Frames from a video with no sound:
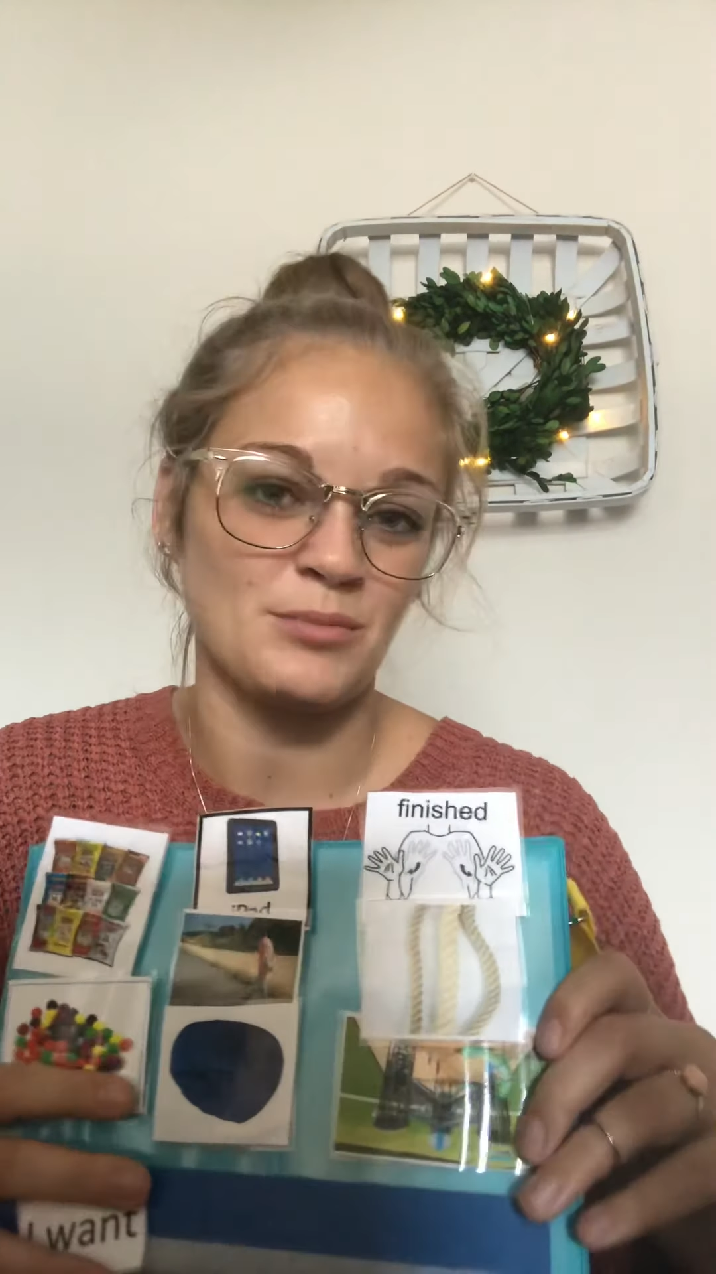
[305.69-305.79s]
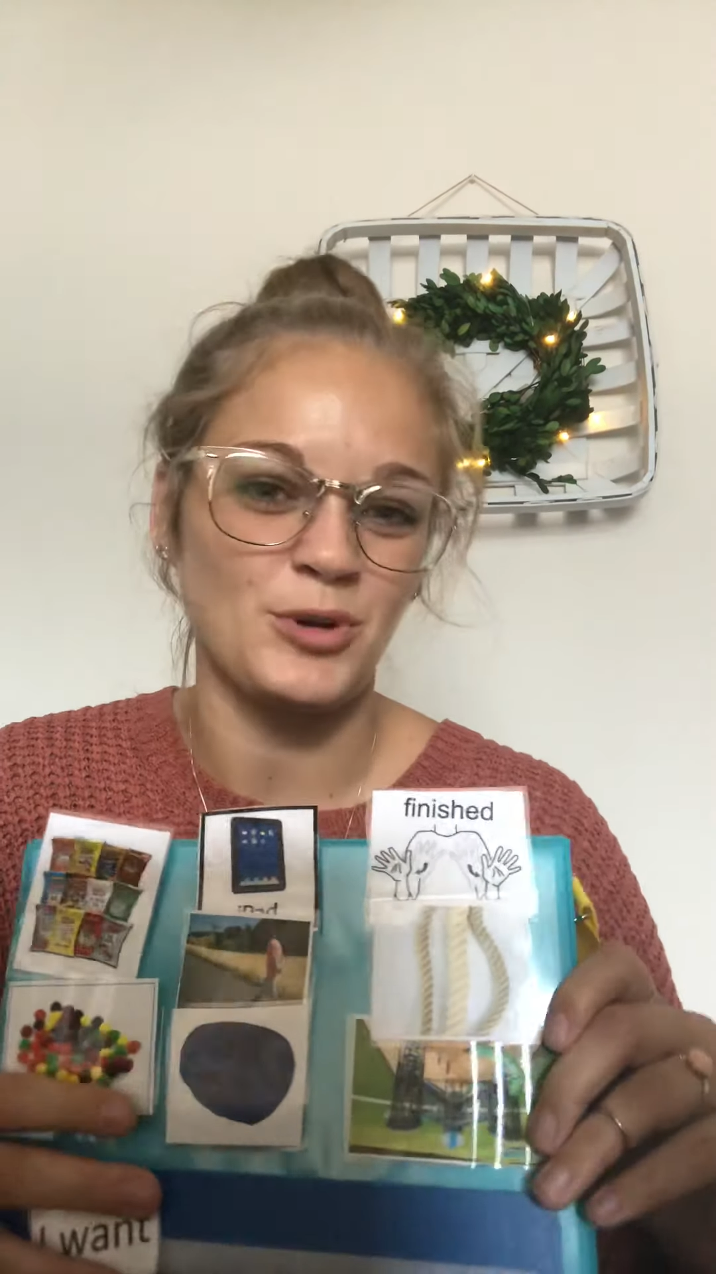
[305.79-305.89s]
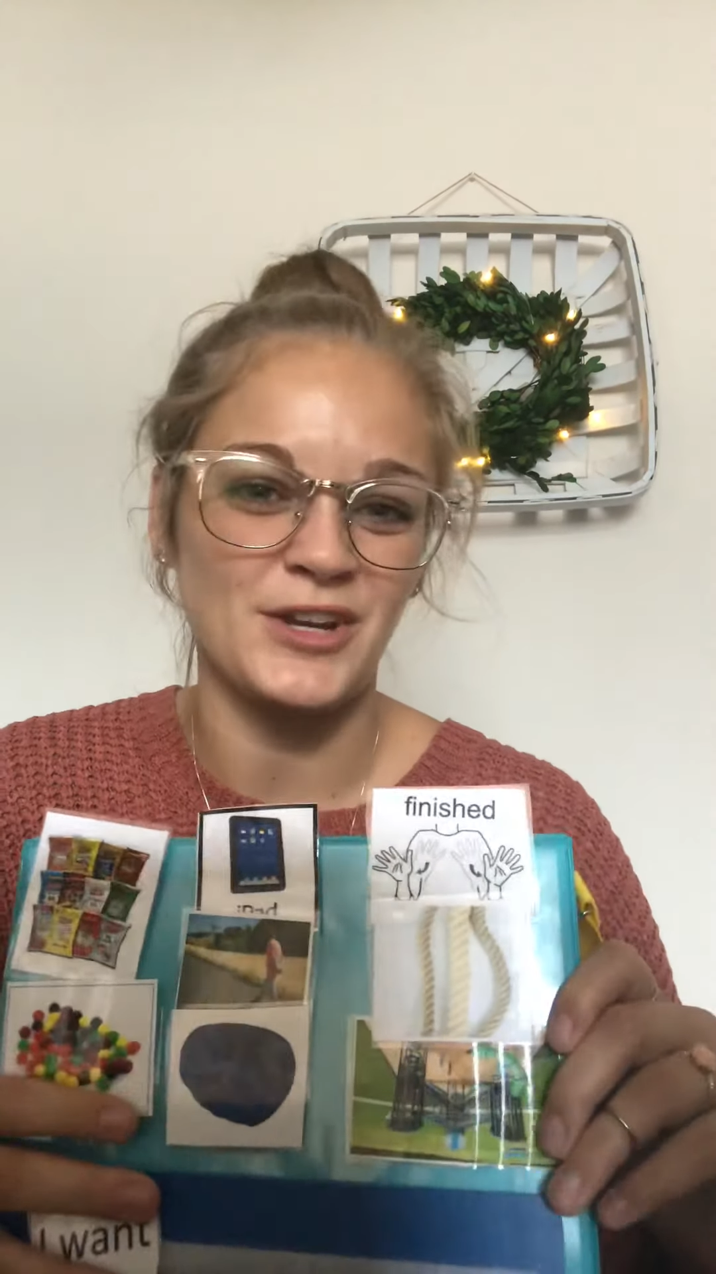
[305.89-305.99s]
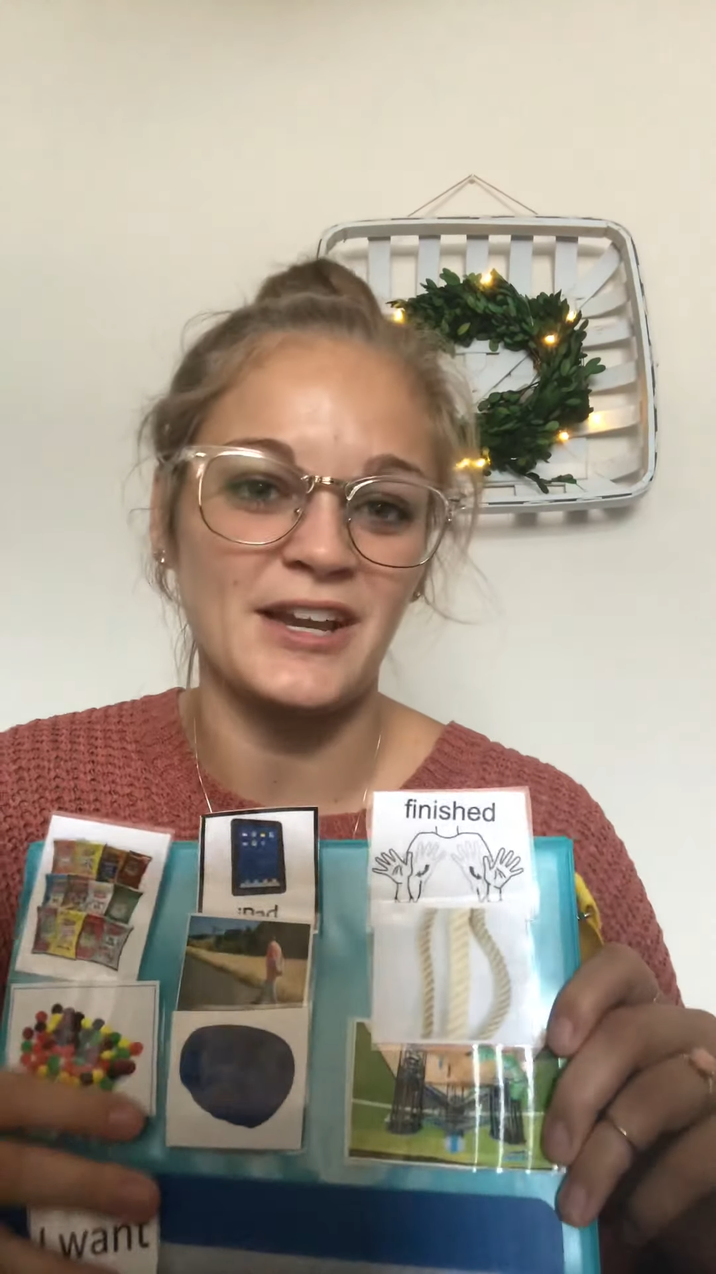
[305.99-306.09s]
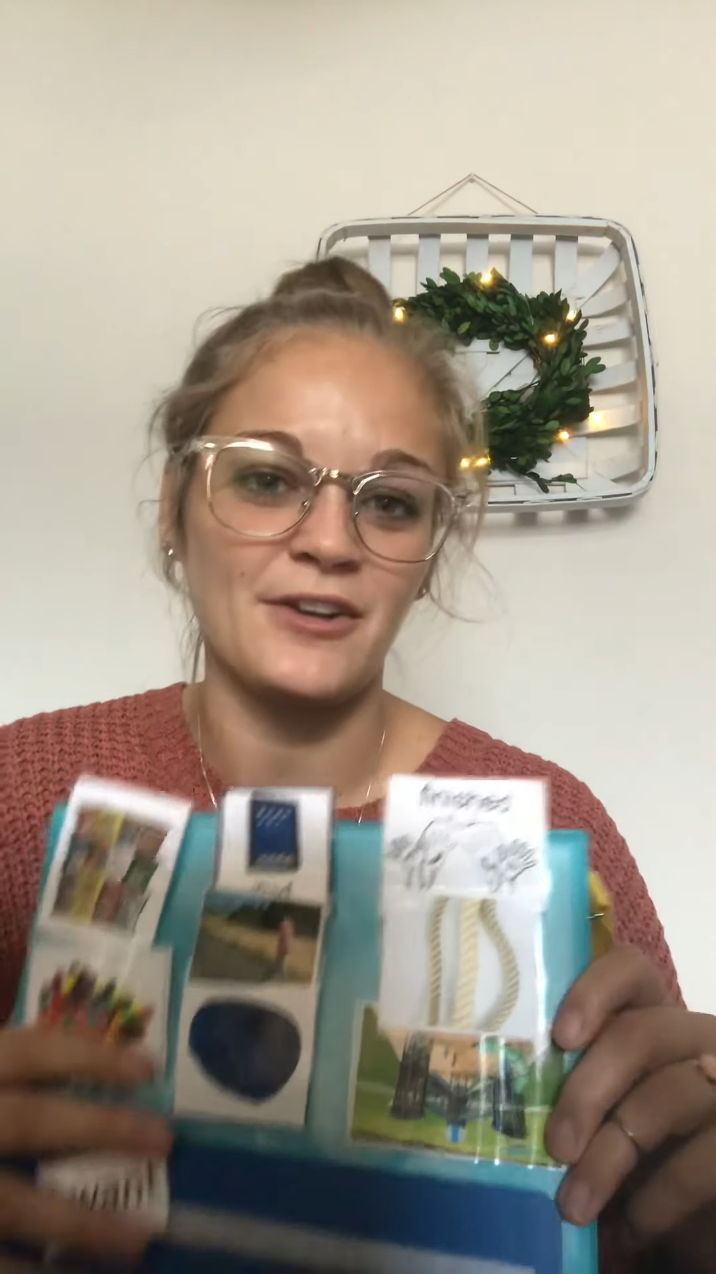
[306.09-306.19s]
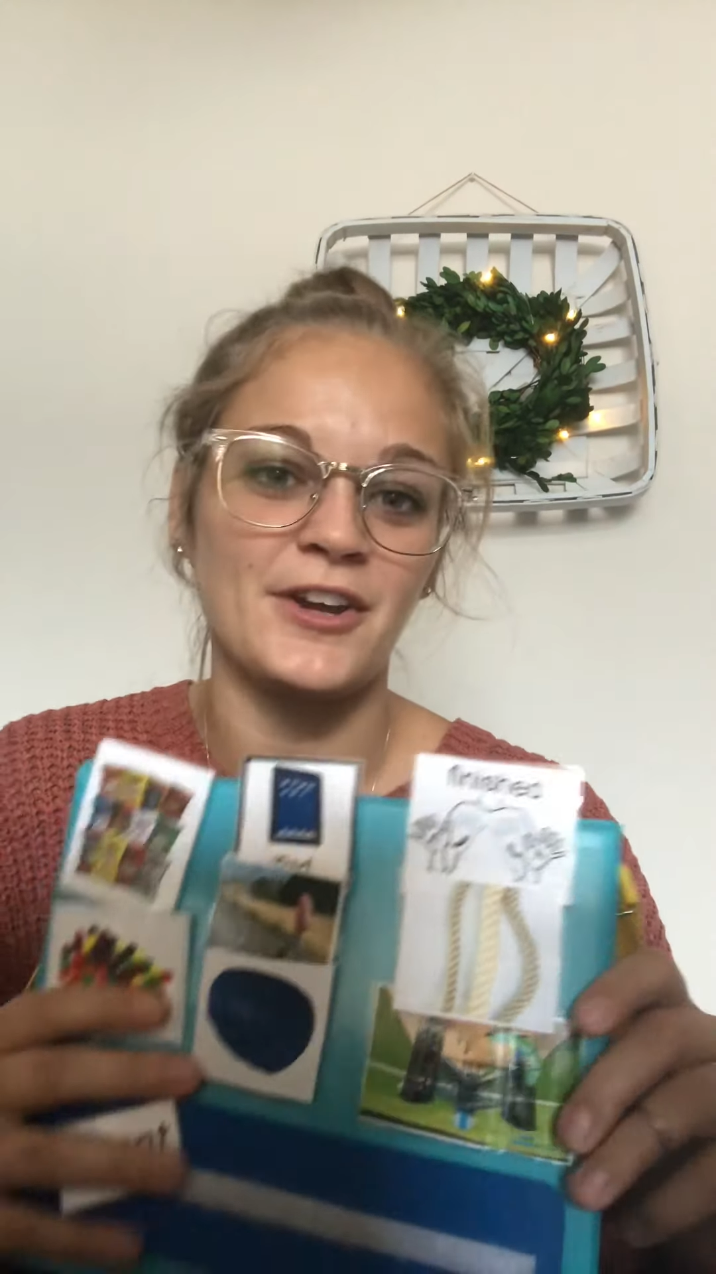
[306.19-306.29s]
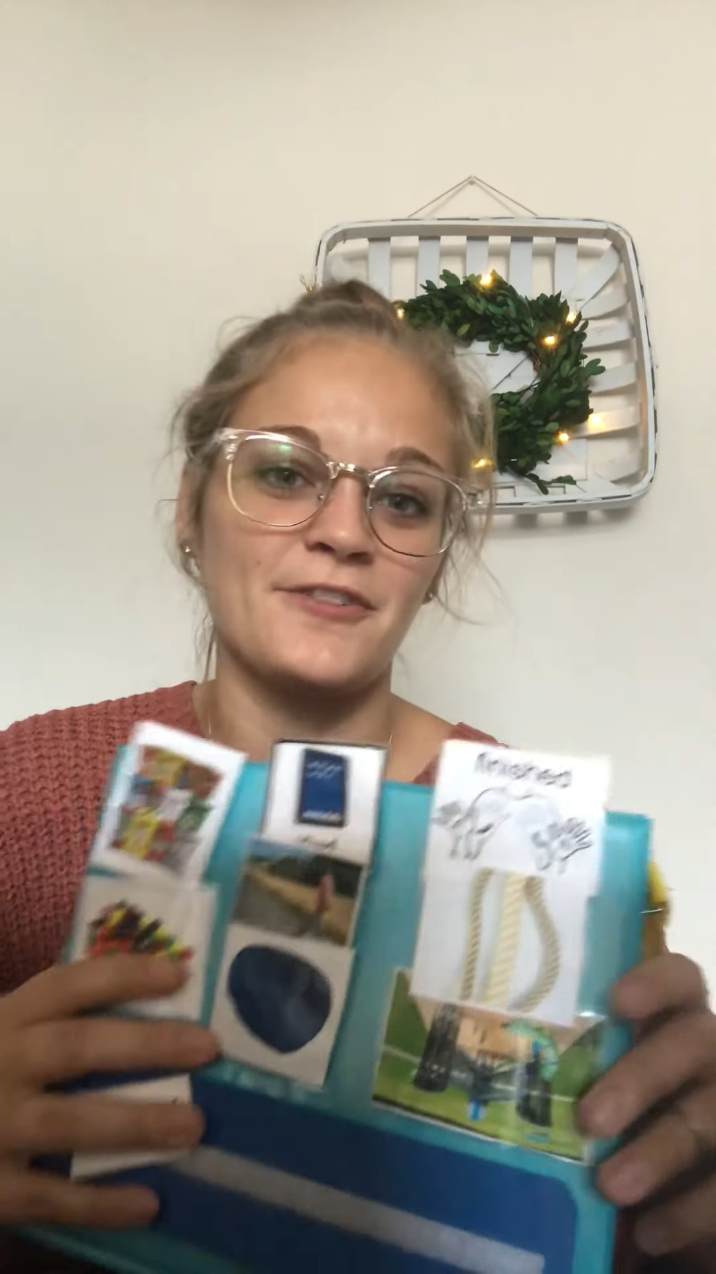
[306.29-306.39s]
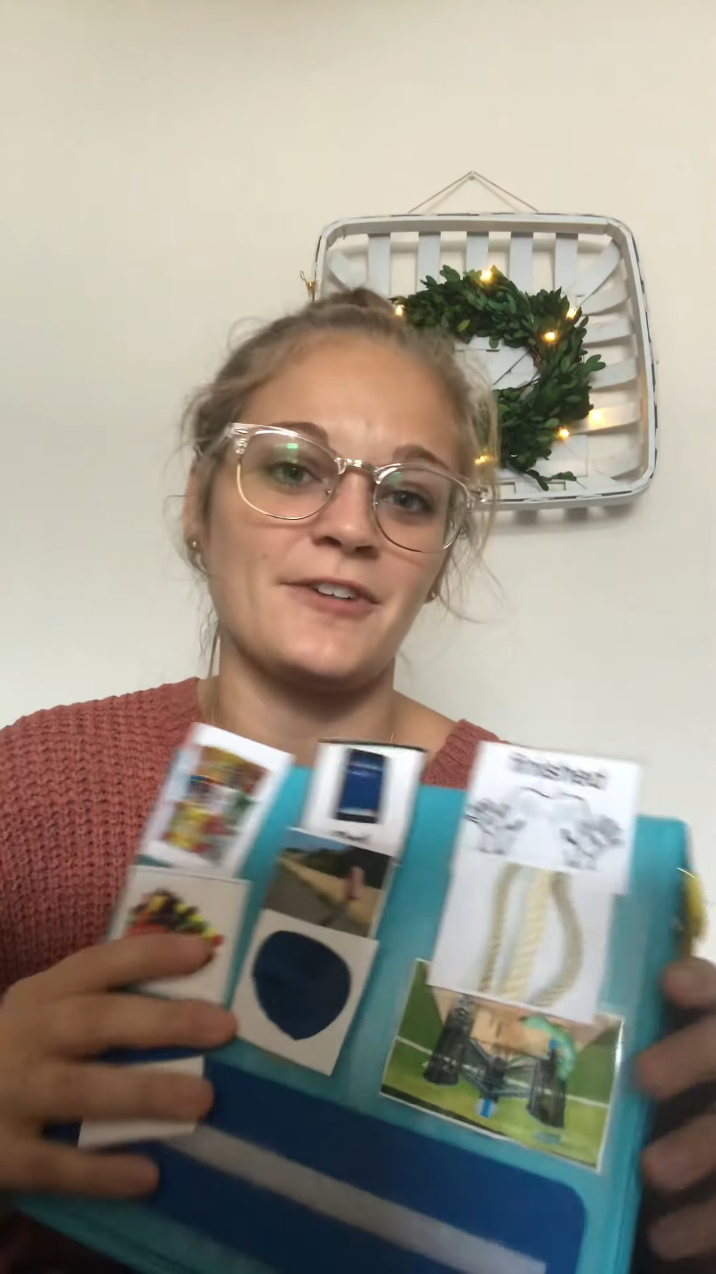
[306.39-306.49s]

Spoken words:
with more carrier